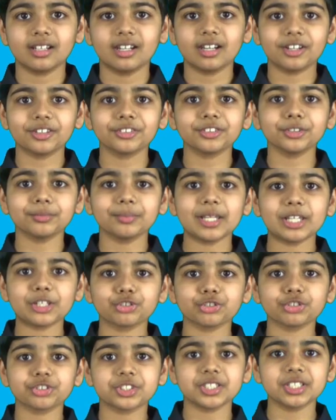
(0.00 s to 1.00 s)
Other
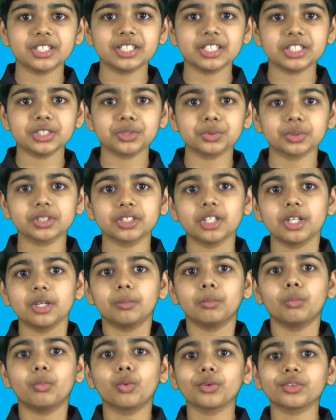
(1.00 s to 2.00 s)
major cities with
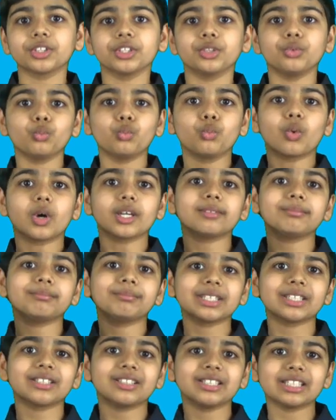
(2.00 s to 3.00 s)
more than 1
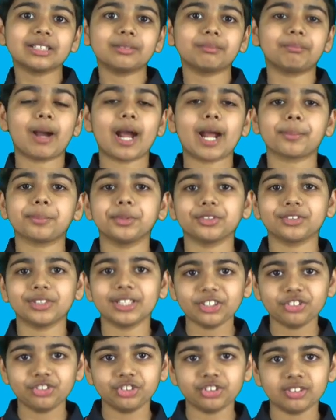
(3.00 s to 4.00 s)
million
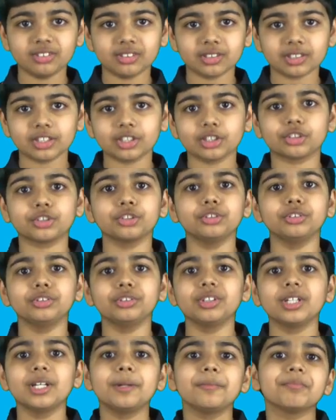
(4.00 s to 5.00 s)
population
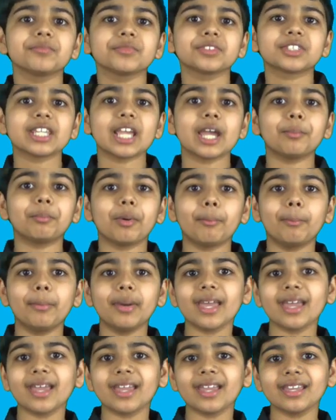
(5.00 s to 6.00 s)
include Tampa
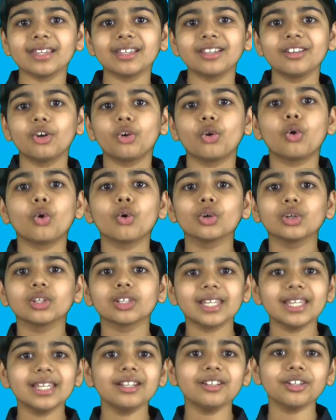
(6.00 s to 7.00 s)
Bay,
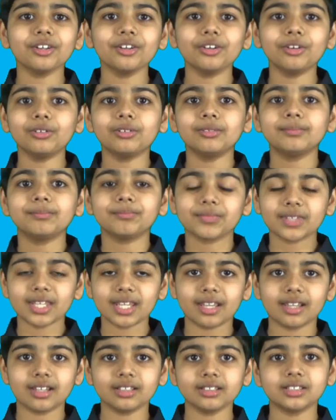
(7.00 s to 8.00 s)
Orlando,
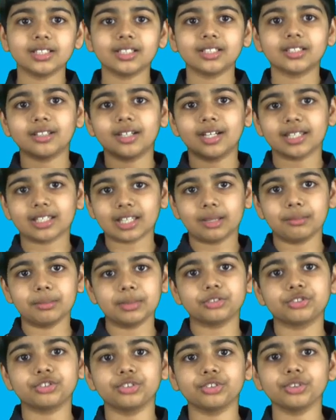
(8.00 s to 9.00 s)
and, like I
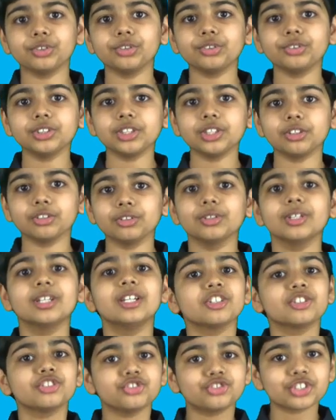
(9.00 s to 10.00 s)
mentioned earlier,
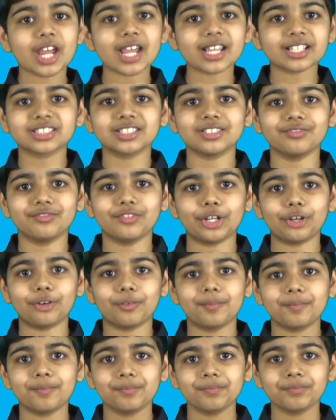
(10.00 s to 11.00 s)
Jacksonville.
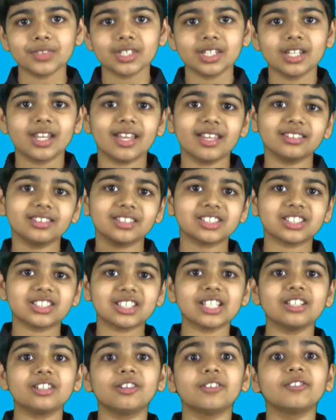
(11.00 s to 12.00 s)
And the
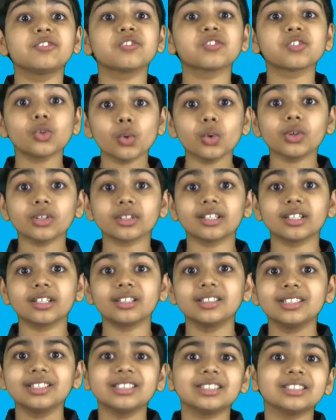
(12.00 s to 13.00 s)
state of
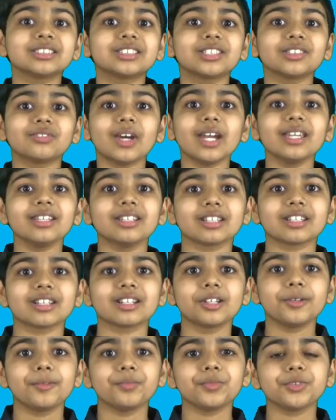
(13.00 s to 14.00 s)
Florida is divided
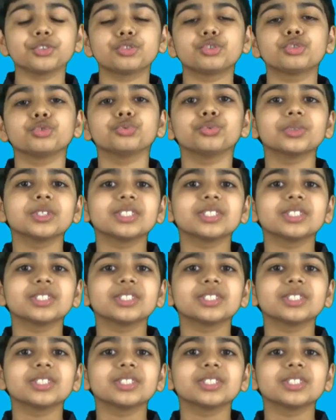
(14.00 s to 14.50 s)
into